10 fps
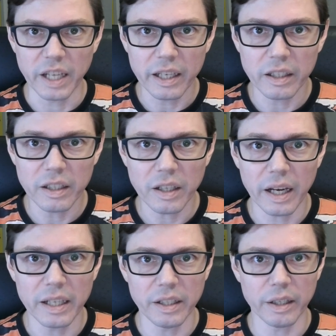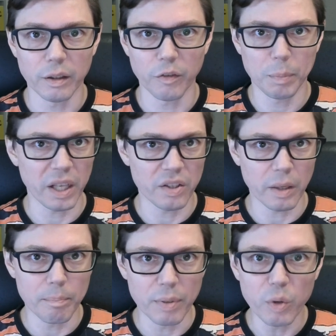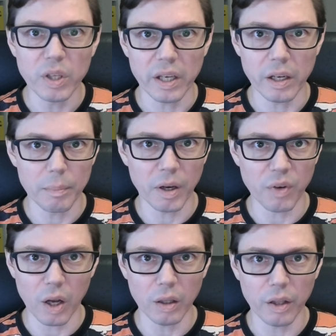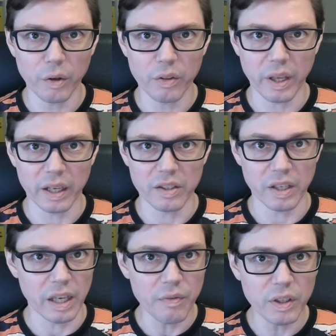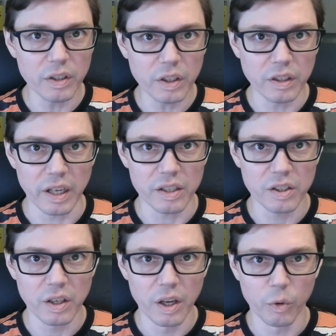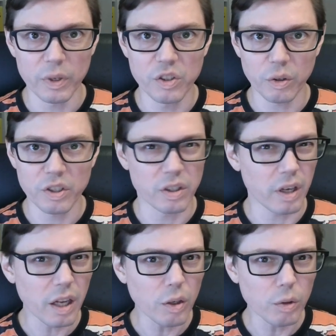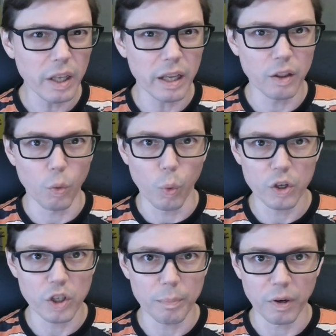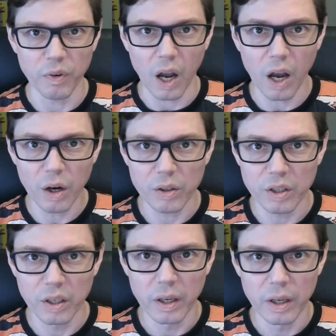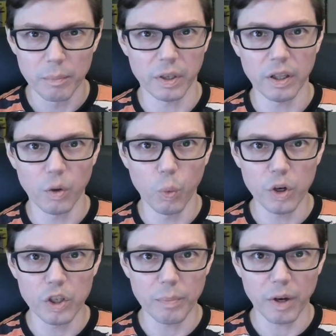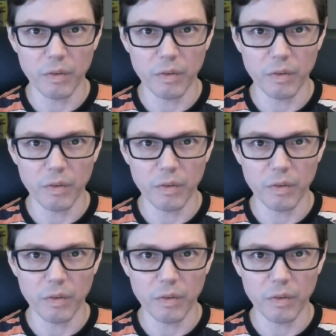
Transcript: decadent ideal of placing beauty above all other things, even goodness, results not only in the worship of art, but in the worship